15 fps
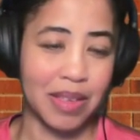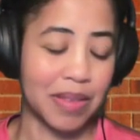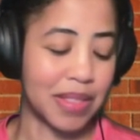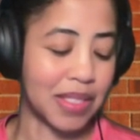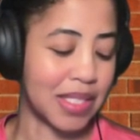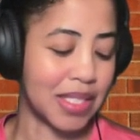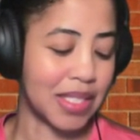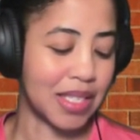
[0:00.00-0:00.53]

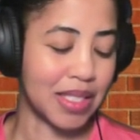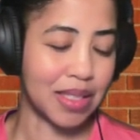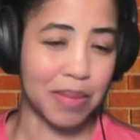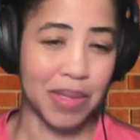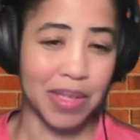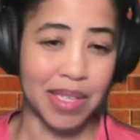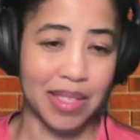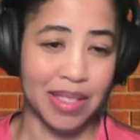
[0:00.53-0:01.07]

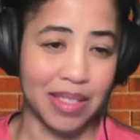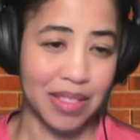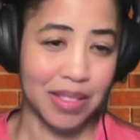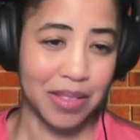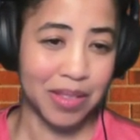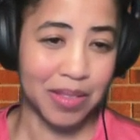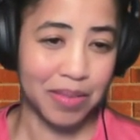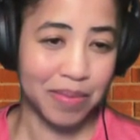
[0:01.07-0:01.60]
something like this
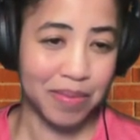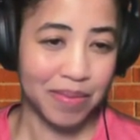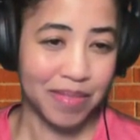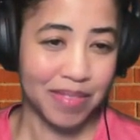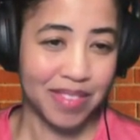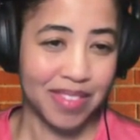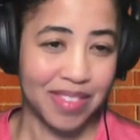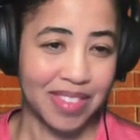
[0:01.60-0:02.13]
to you?
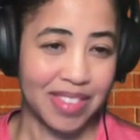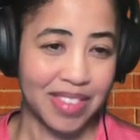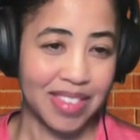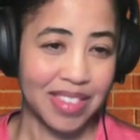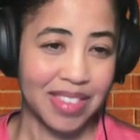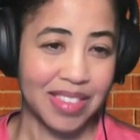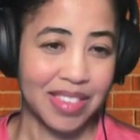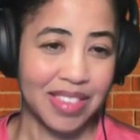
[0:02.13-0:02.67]

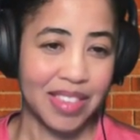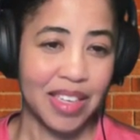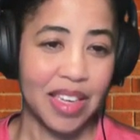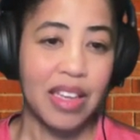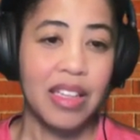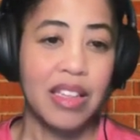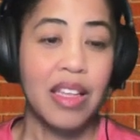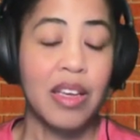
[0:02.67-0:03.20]

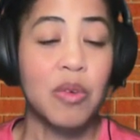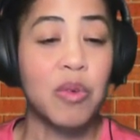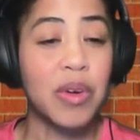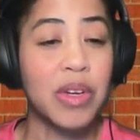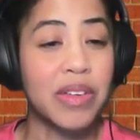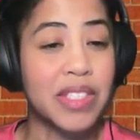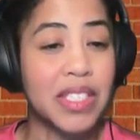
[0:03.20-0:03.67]
Like what if